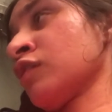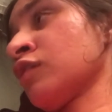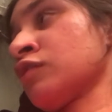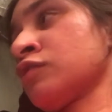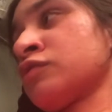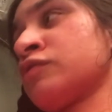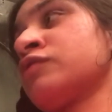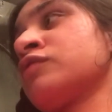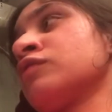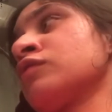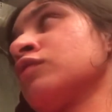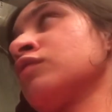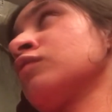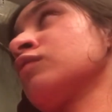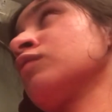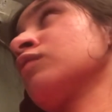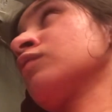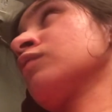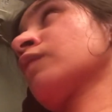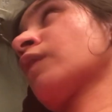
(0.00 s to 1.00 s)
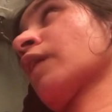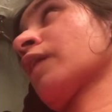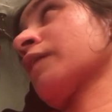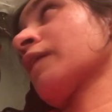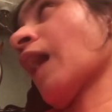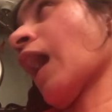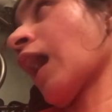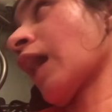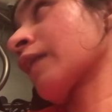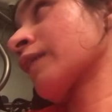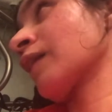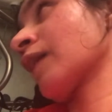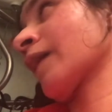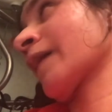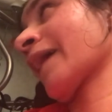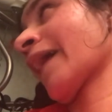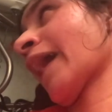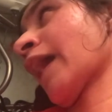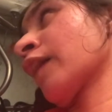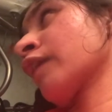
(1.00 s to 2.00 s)
to the doctor
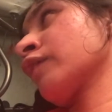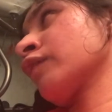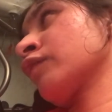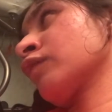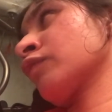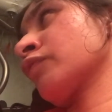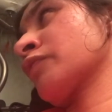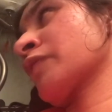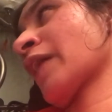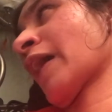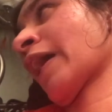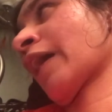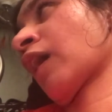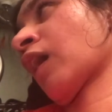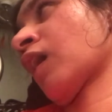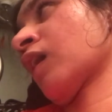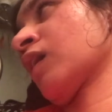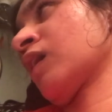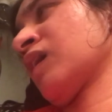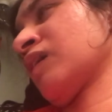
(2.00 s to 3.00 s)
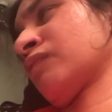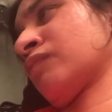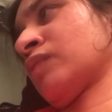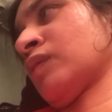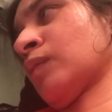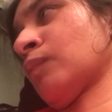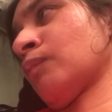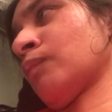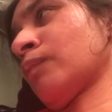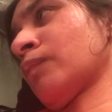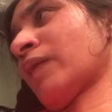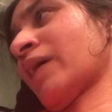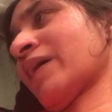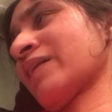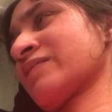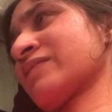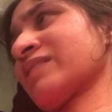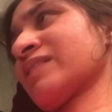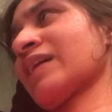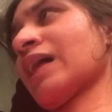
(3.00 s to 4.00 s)
again to check on if the
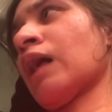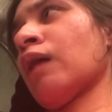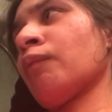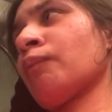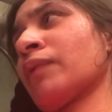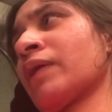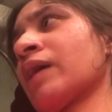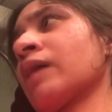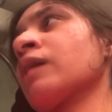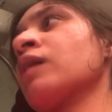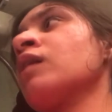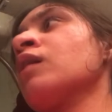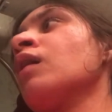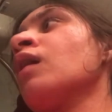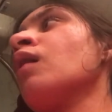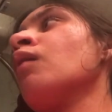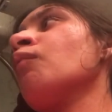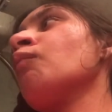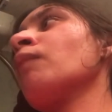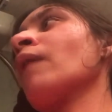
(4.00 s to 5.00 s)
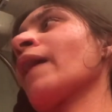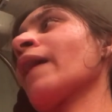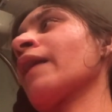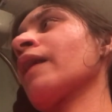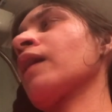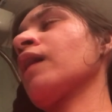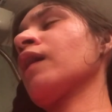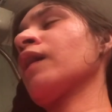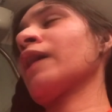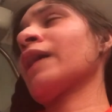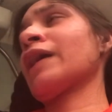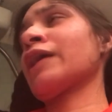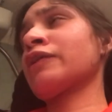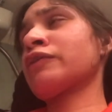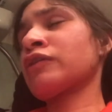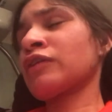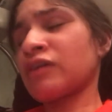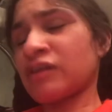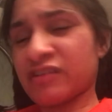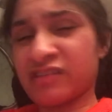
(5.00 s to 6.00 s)
brace is helping. But he
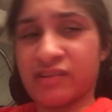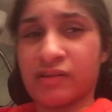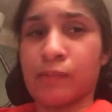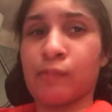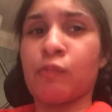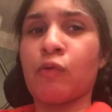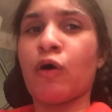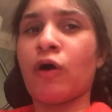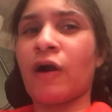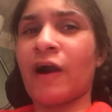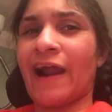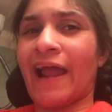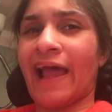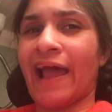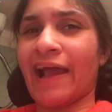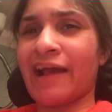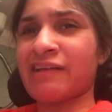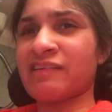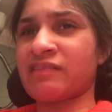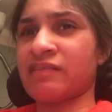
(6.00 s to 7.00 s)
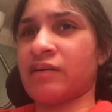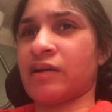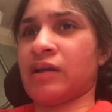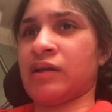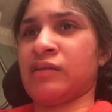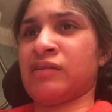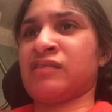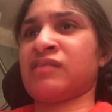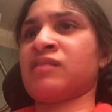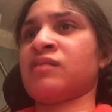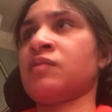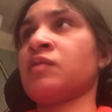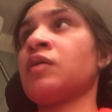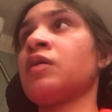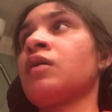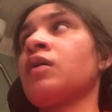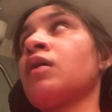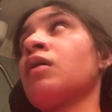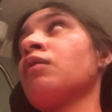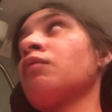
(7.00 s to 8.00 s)
took some more x-rays
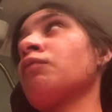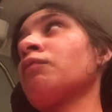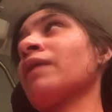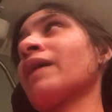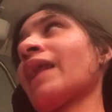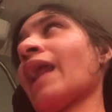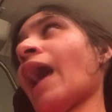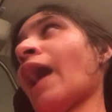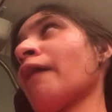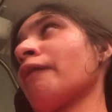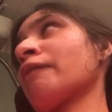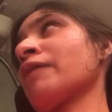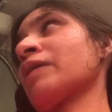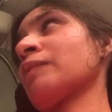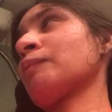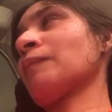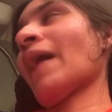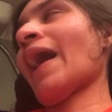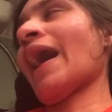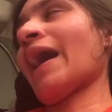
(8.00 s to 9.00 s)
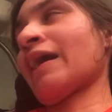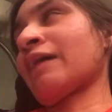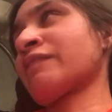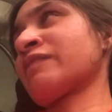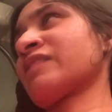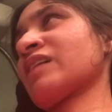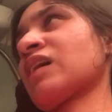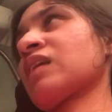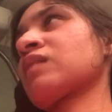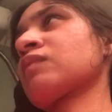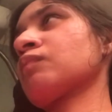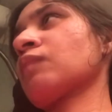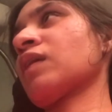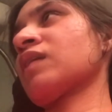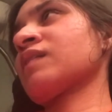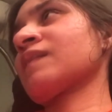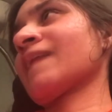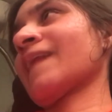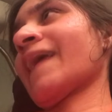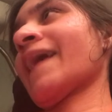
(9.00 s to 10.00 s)
when I went back 6
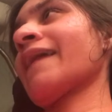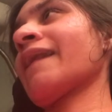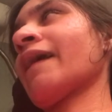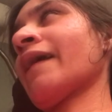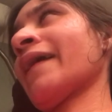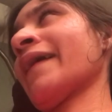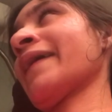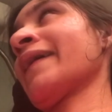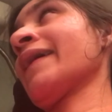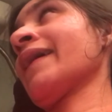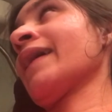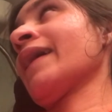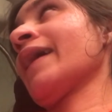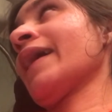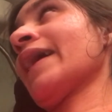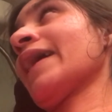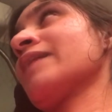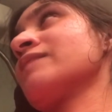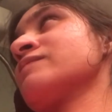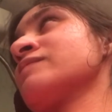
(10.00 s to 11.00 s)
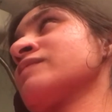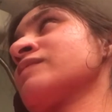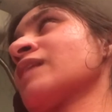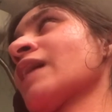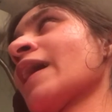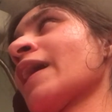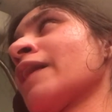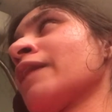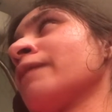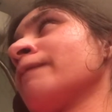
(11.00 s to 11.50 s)
months later and said,